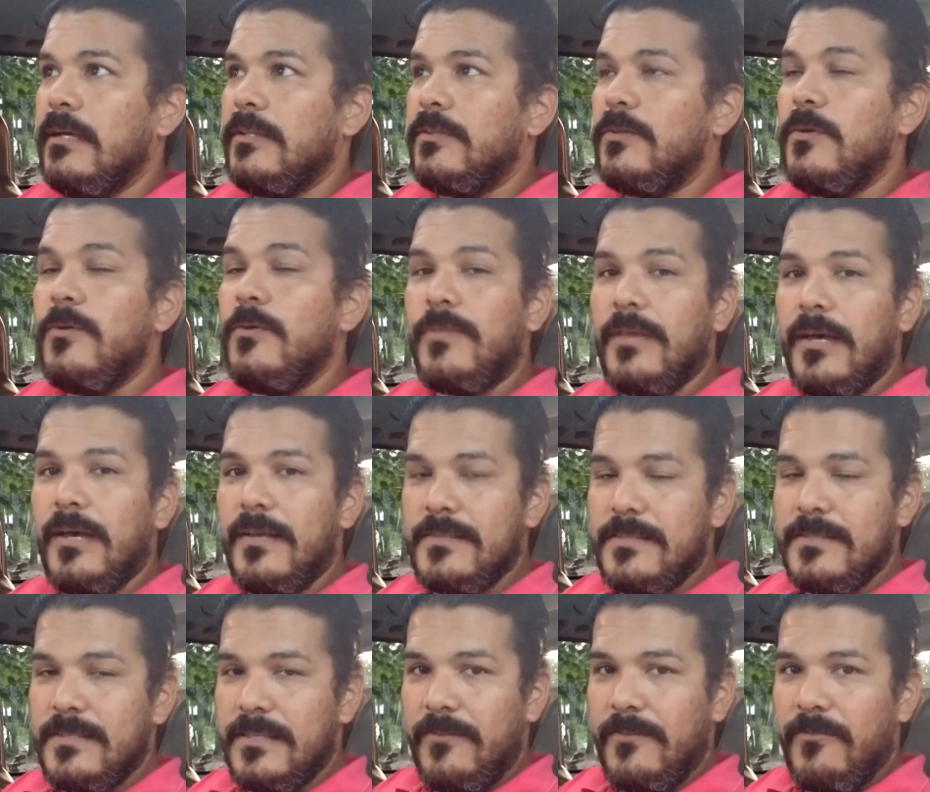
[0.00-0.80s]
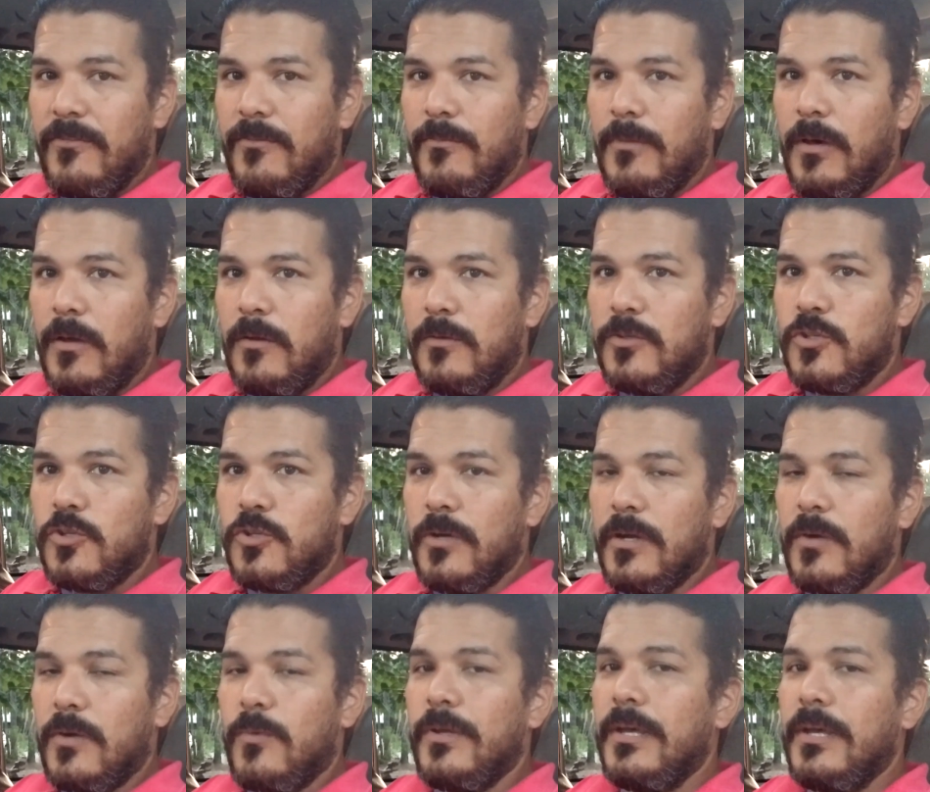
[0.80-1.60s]
2007 model
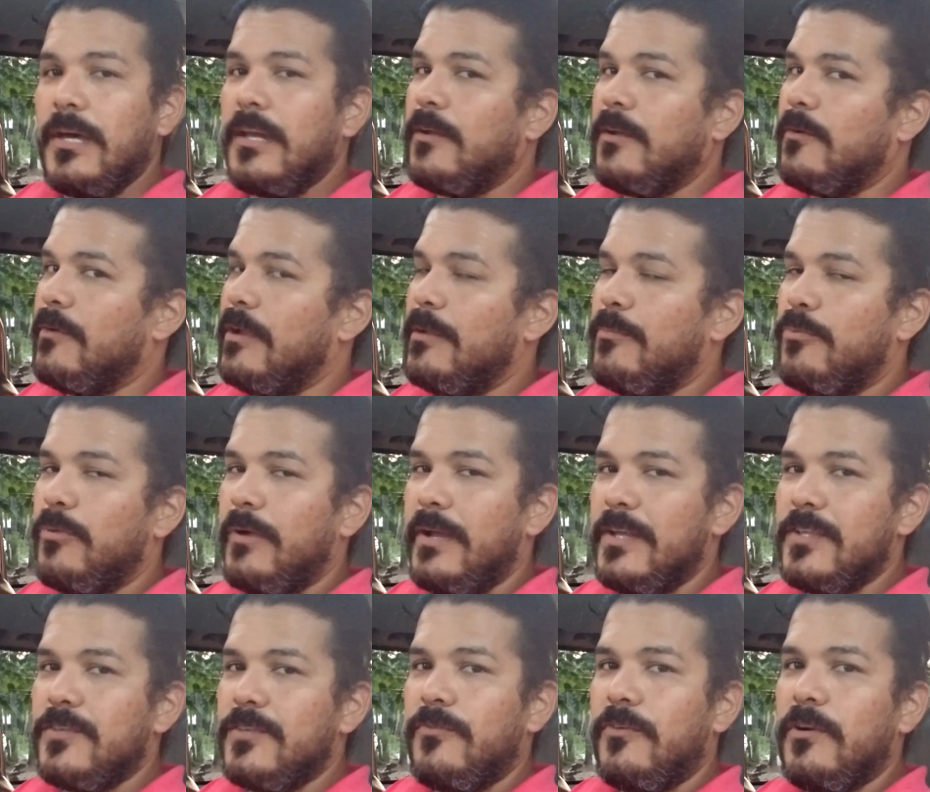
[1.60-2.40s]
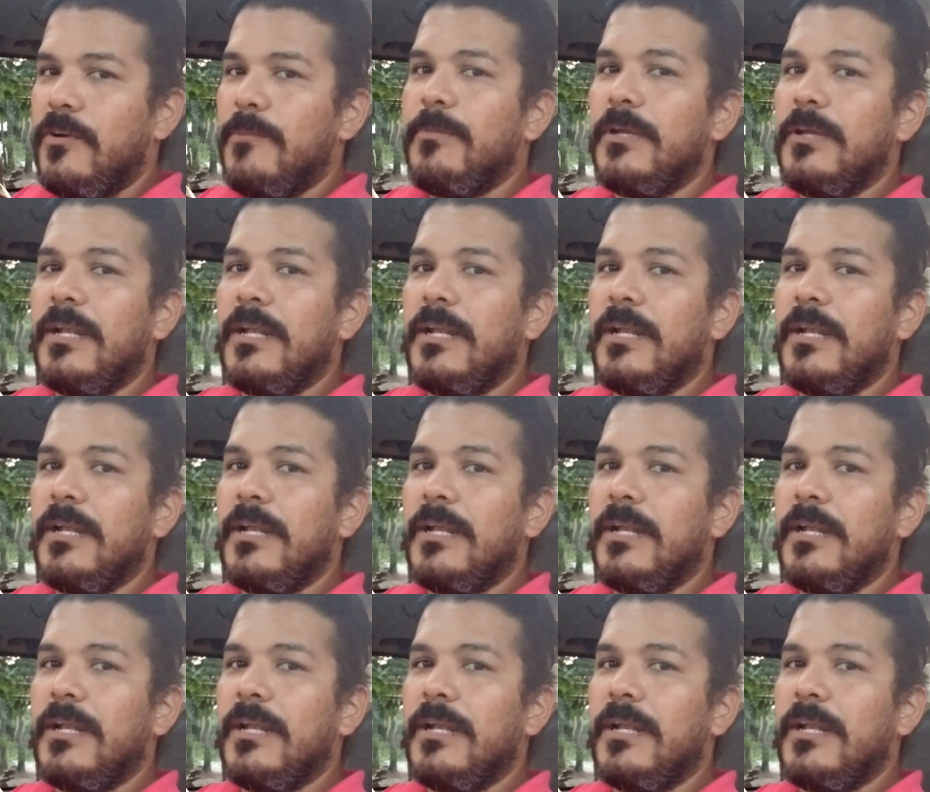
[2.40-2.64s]
truck, we got a great price for it,